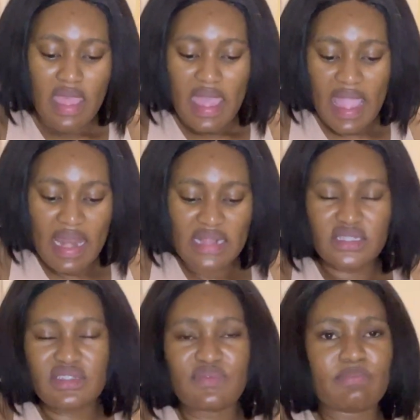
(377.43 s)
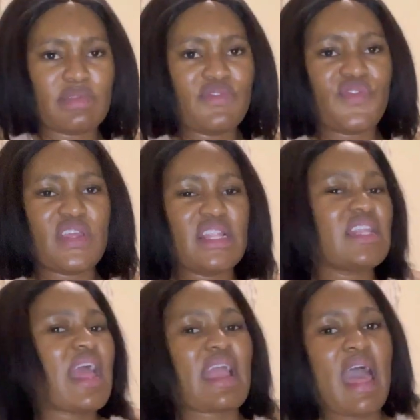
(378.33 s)
And I just been feeling
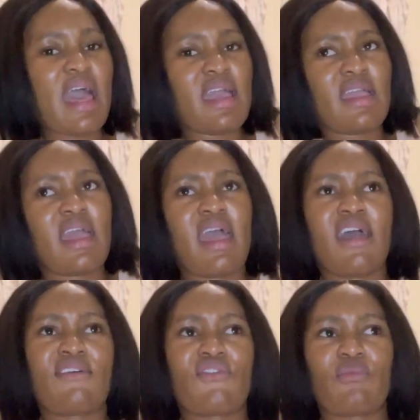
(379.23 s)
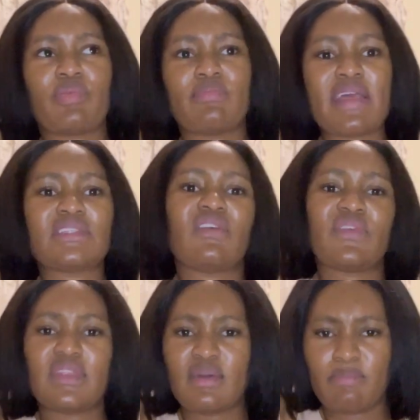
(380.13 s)
like I have put myself
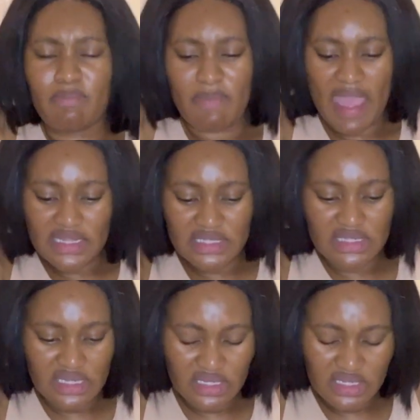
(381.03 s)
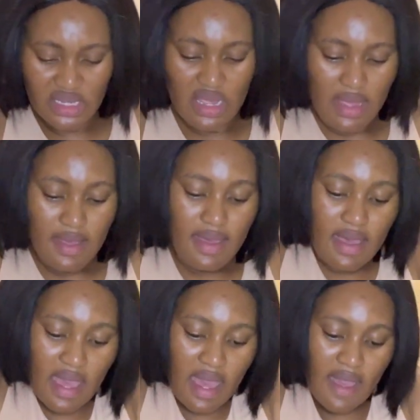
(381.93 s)
in the back seat,
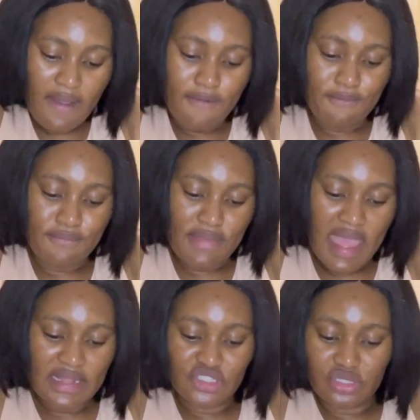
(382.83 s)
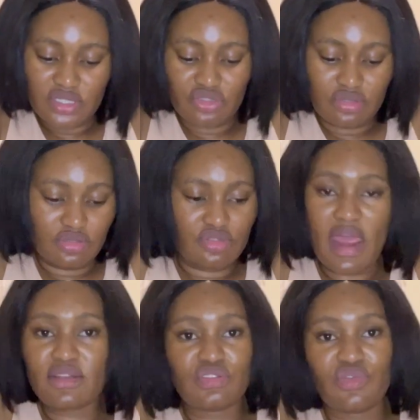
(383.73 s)
and just
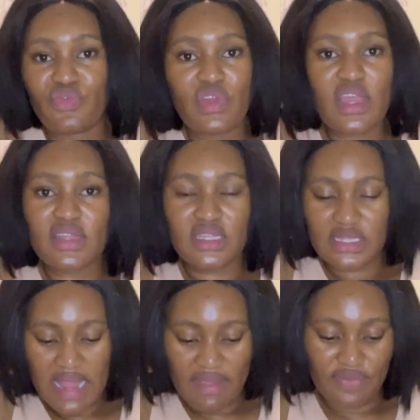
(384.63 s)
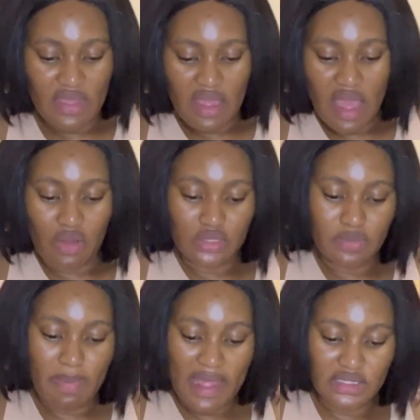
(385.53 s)
tried to figure this life thing out.
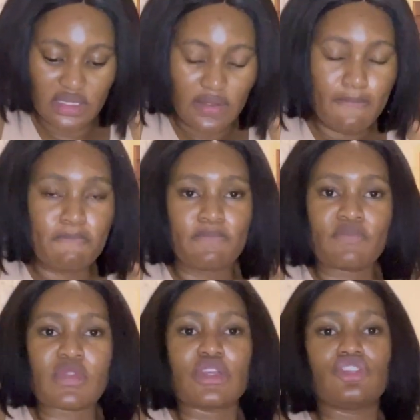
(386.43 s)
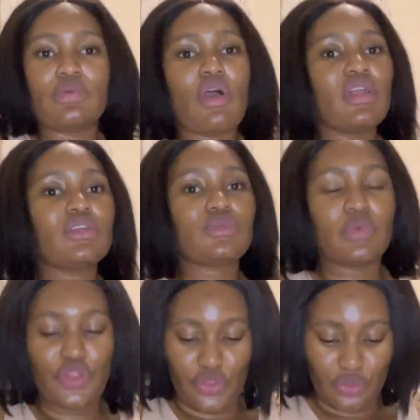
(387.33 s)
But to be honest
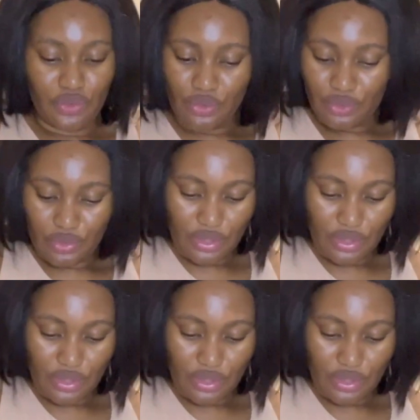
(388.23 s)
with you,